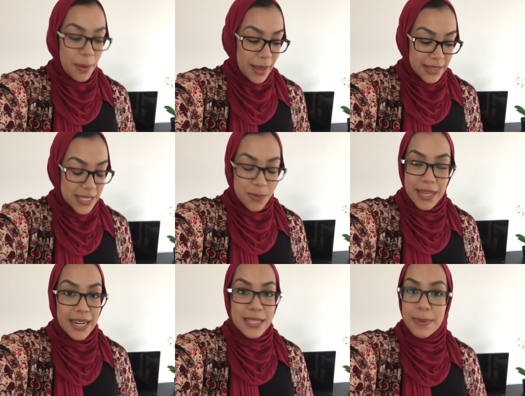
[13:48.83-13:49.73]
about this
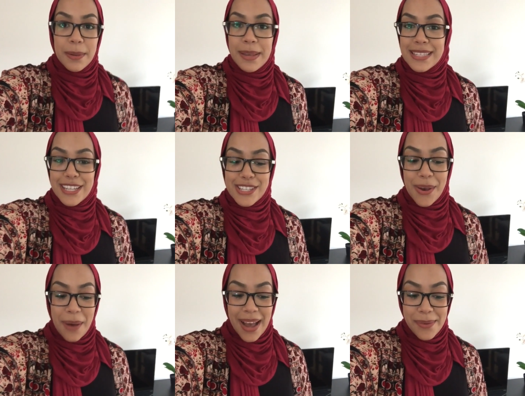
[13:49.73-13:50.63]
week, and it's been amazing.
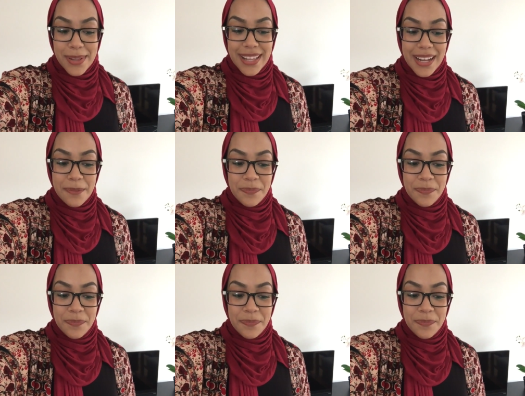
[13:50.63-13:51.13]
So I will